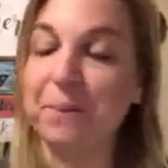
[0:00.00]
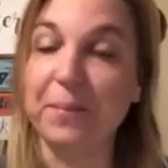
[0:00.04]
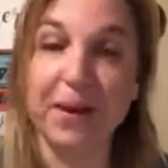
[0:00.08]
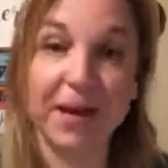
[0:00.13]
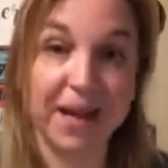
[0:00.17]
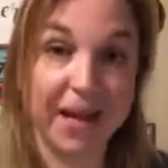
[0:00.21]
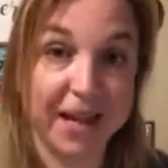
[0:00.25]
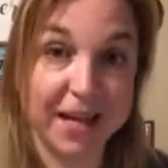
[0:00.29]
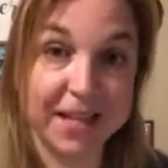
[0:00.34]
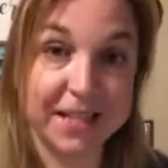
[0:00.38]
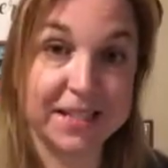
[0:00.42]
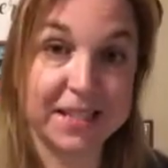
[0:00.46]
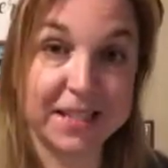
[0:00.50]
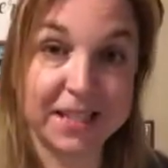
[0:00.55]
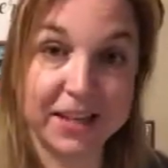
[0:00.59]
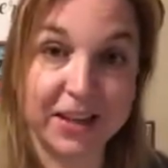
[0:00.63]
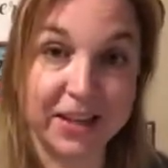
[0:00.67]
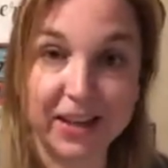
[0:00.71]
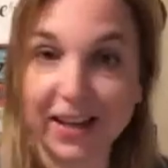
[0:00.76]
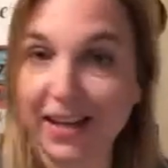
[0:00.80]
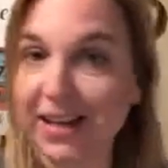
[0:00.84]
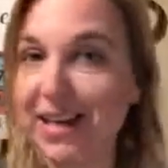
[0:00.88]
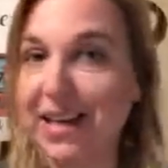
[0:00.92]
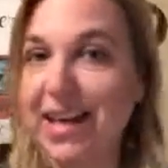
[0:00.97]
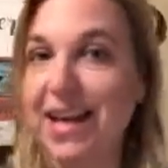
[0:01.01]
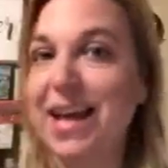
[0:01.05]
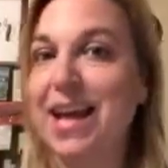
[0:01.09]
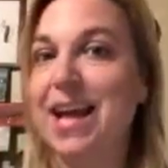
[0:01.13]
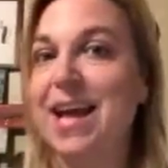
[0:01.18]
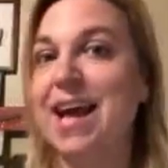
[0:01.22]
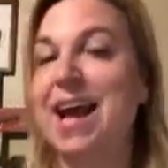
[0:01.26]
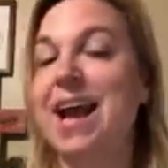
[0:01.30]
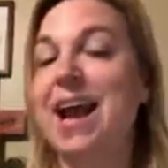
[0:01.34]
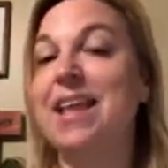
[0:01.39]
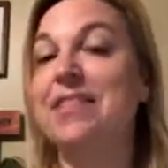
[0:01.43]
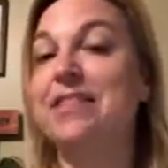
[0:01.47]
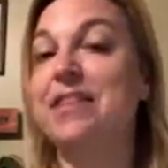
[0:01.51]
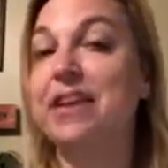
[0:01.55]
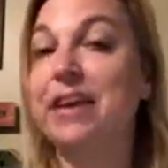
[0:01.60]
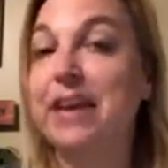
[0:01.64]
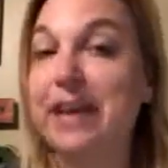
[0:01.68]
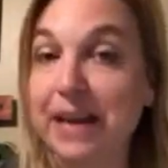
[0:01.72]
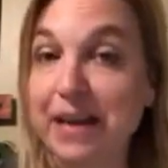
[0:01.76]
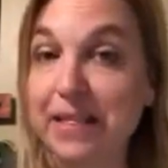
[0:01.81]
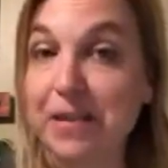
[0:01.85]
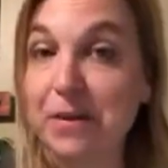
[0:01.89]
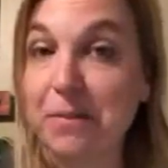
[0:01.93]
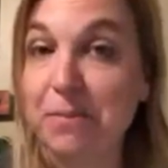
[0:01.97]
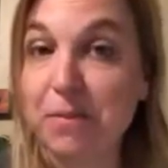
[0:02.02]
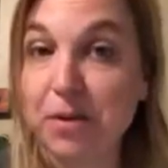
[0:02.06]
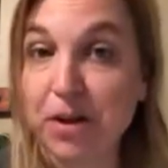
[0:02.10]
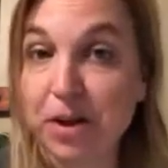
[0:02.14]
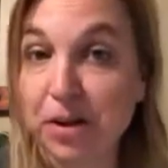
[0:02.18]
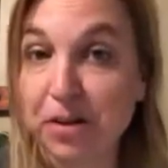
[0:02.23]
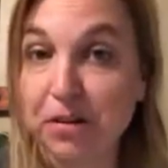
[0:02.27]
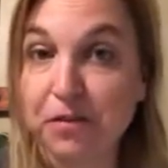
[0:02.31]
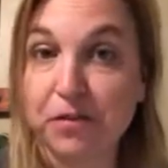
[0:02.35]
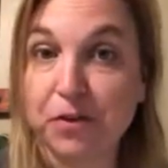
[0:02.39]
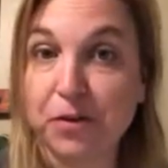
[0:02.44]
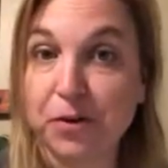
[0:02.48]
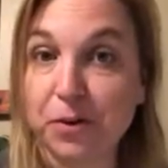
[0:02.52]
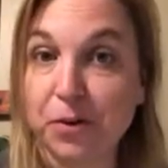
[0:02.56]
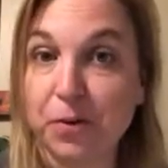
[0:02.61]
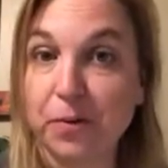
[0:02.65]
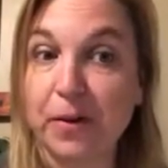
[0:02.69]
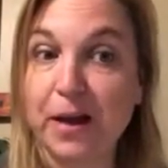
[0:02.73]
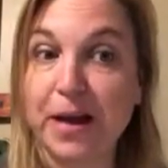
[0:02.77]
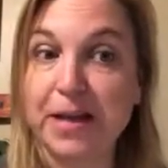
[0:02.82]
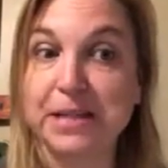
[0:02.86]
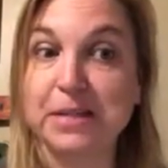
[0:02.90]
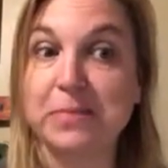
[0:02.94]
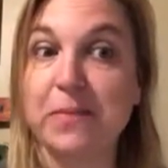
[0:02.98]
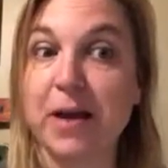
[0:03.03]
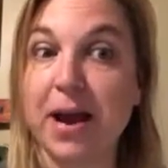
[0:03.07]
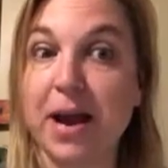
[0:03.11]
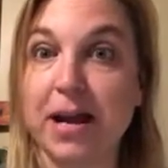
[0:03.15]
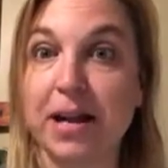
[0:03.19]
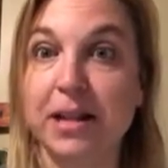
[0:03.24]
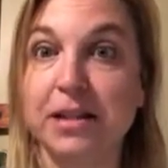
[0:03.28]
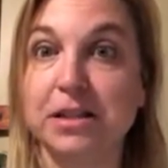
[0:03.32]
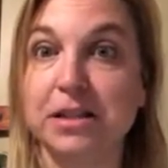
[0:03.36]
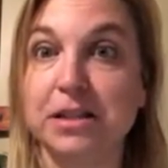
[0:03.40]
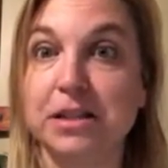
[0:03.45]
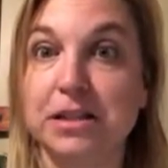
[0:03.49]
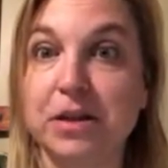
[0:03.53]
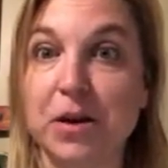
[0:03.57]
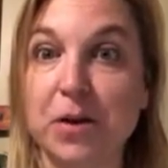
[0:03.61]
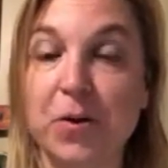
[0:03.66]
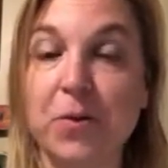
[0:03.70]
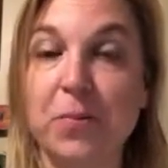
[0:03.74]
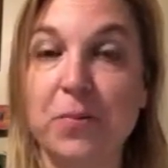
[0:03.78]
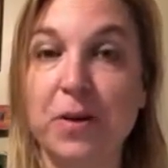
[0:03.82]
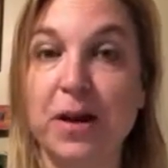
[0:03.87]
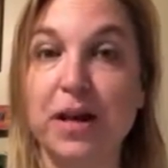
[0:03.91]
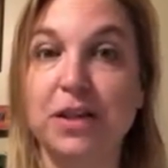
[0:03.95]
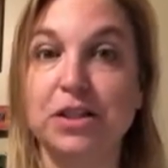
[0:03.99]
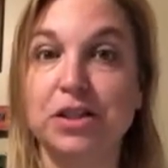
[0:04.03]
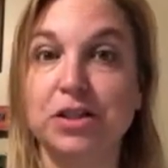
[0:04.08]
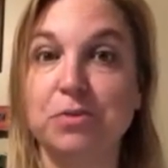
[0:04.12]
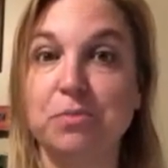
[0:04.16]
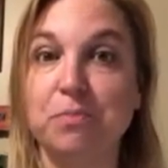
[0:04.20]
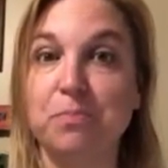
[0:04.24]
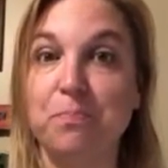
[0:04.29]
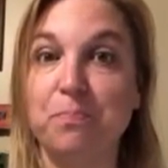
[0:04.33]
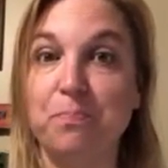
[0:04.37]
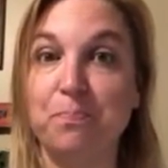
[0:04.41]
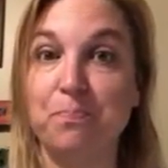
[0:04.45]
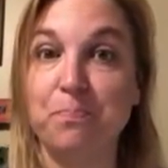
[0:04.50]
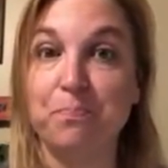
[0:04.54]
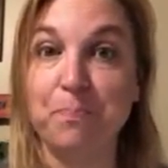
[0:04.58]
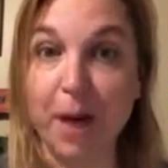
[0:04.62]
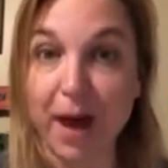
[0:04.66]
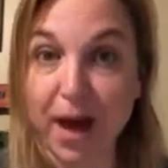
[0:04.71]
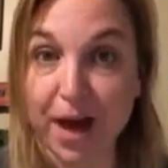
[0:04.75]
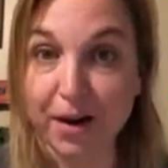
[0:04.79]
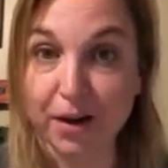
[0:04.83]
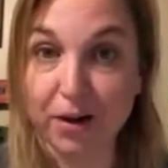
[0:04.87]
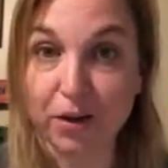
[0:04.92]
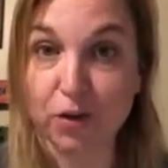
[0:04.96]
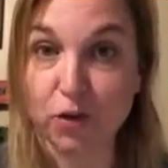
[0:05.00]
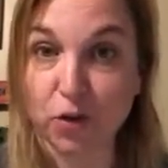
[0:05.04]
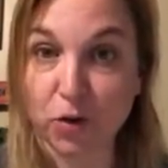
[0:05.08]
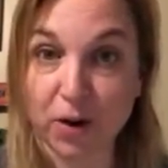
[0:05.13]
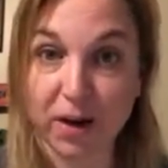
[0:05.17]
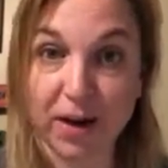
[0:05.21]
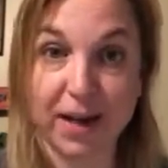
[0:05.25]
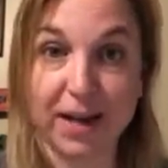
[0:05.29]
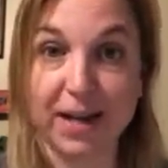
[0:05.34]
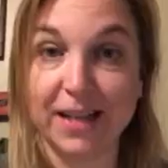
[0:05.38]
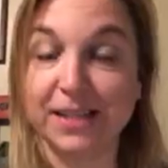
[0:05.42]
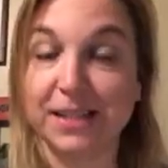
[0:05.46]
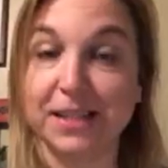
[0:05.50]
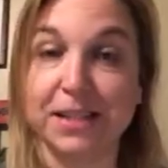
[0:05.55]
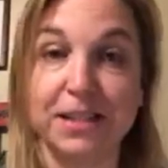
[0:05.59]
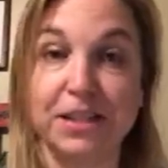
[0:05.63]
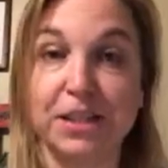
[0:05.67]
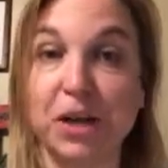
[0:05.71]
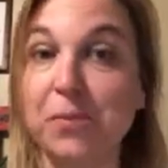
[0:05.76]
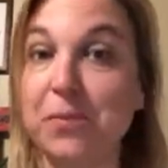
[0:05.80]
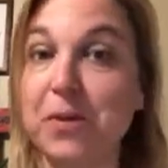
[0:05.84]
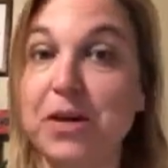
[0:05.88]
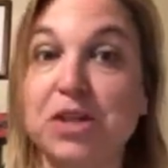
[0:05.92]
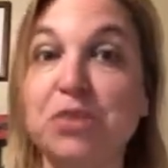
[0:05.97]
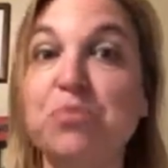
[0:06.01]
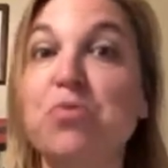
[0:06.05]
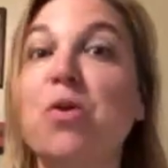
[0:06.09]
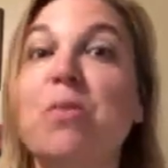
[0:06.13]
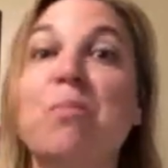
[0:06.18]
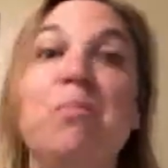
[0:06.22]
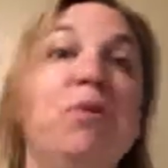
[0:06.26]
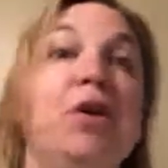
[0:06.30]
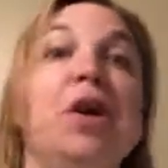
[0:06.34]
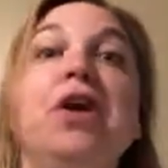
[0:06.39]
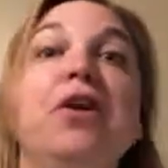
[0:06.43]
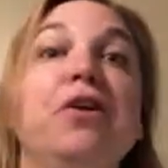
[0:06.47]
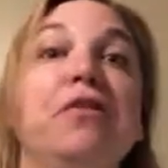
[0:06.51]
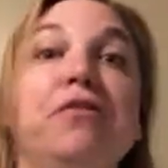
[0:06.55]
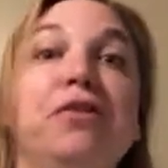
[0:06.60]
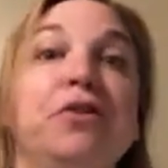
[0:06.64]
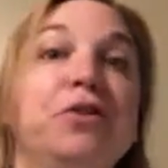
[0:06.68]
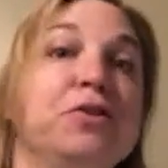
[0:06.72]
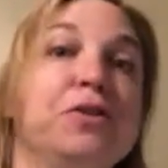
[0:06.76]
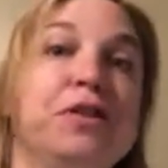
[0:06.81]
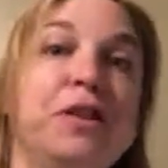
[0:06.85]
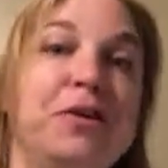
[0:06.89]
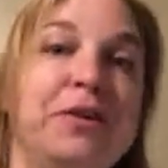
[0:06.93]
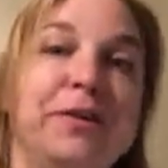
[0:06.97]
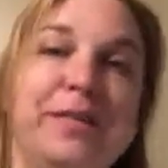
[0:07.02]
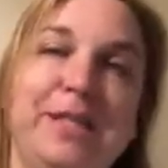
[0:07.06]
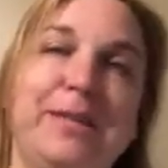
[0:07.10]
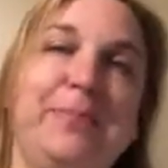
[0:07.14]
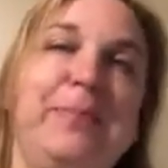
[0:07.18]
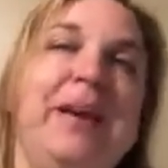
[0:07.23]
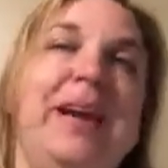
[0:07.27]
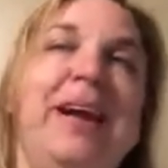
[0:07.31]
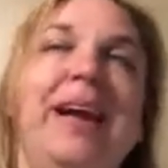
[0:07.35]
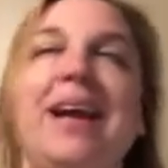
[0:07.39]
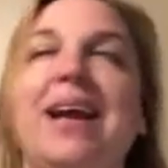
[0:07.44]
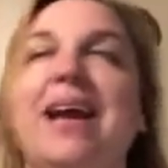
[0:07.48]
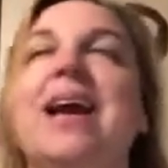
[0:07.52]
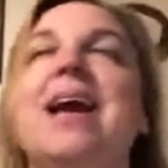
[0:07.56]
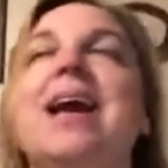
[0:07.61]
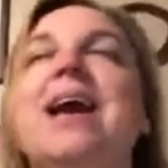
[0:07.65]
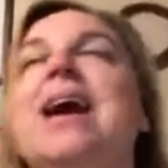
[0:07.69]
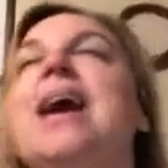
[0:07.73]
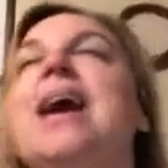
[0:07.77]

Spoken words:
He gets it done. And the Good and the Beautiful has made it so much better for us and so much more beautiful, so to speak,